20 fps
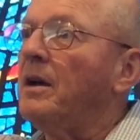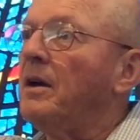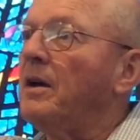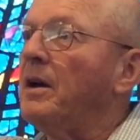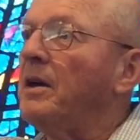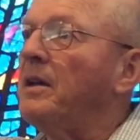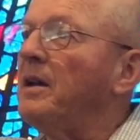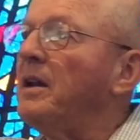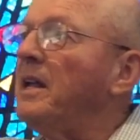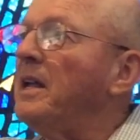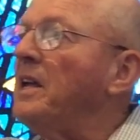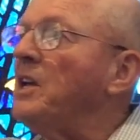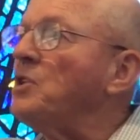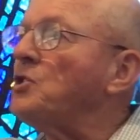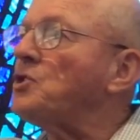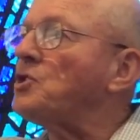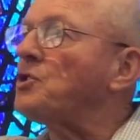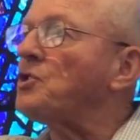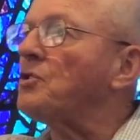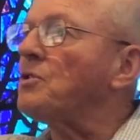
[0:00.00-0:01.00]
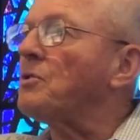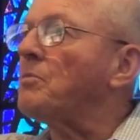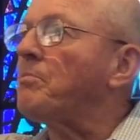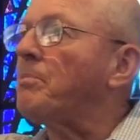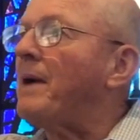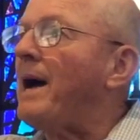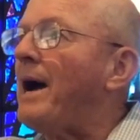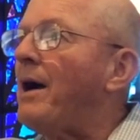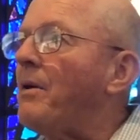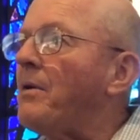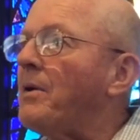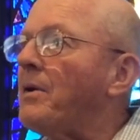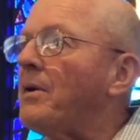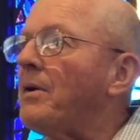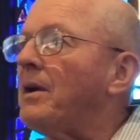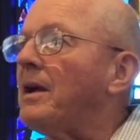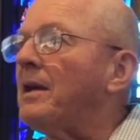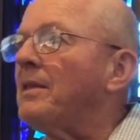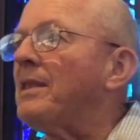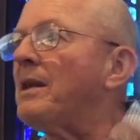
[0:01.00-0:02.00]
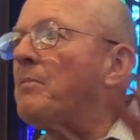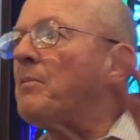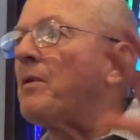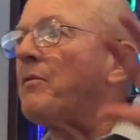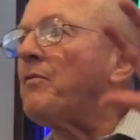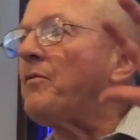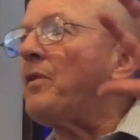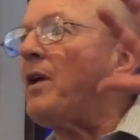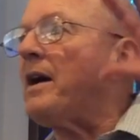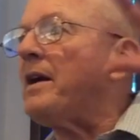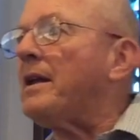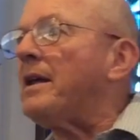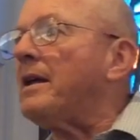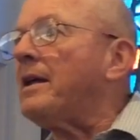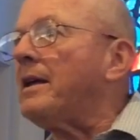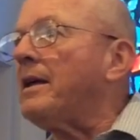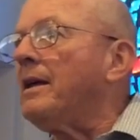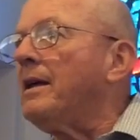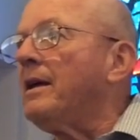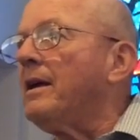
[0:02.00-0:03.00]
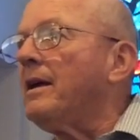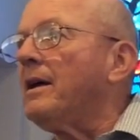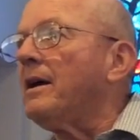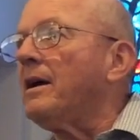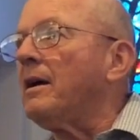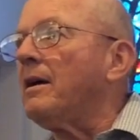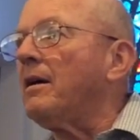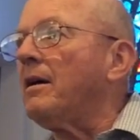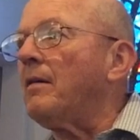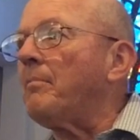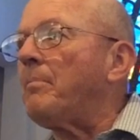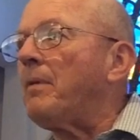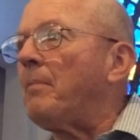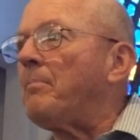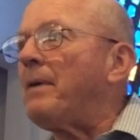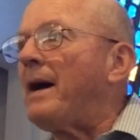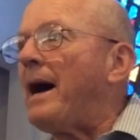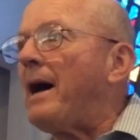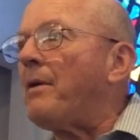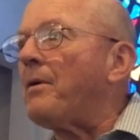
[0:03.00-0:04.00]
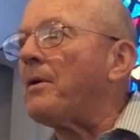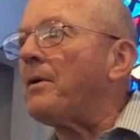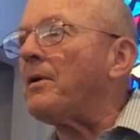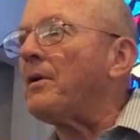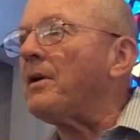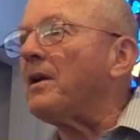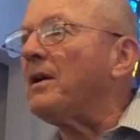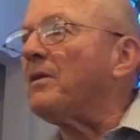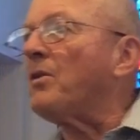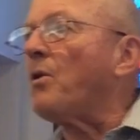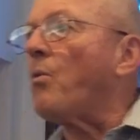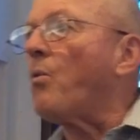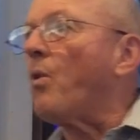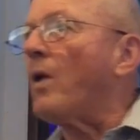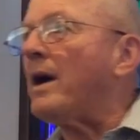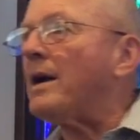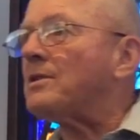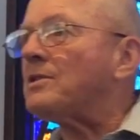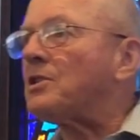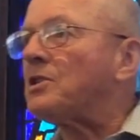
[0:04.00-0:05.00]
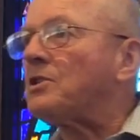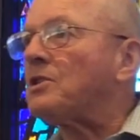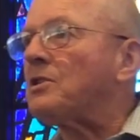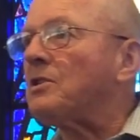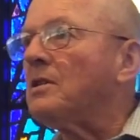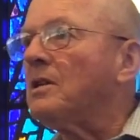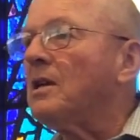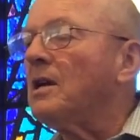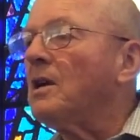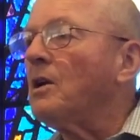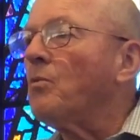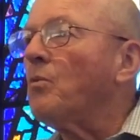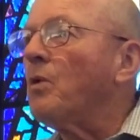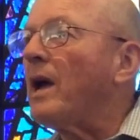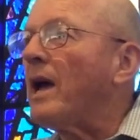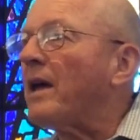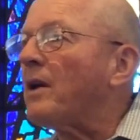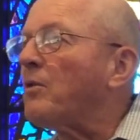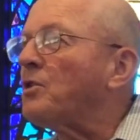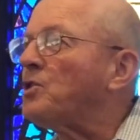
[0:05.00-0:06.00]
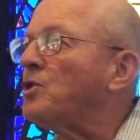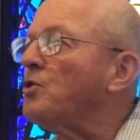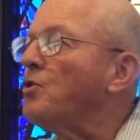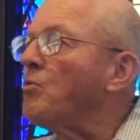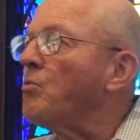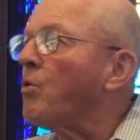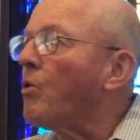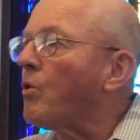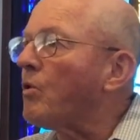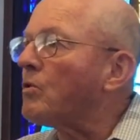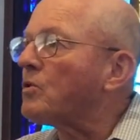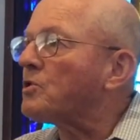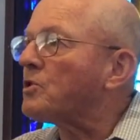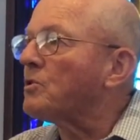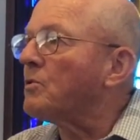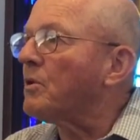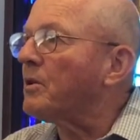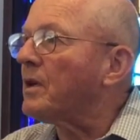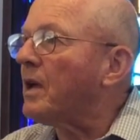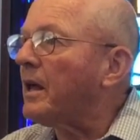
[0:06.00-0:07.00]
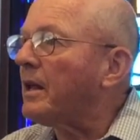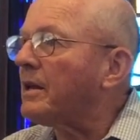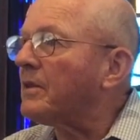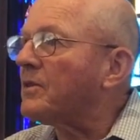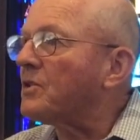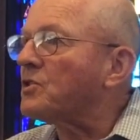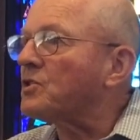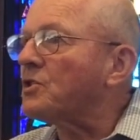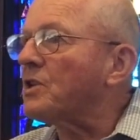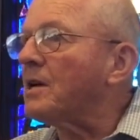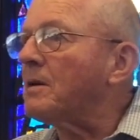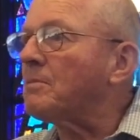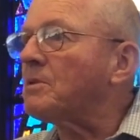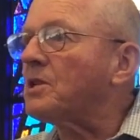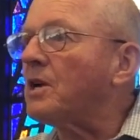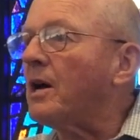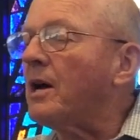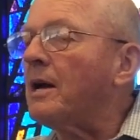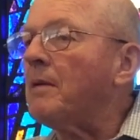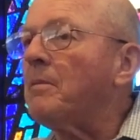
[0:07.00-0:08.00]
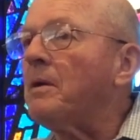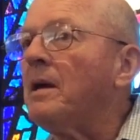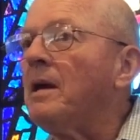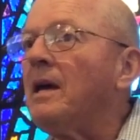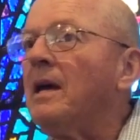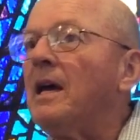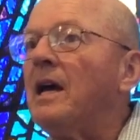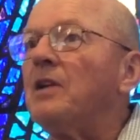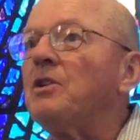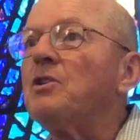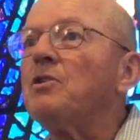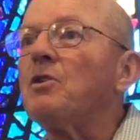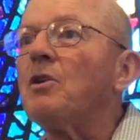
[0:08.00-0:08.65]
an Eastern power, and then we're fighting a power in the West. We had two wars going on at the same time. And you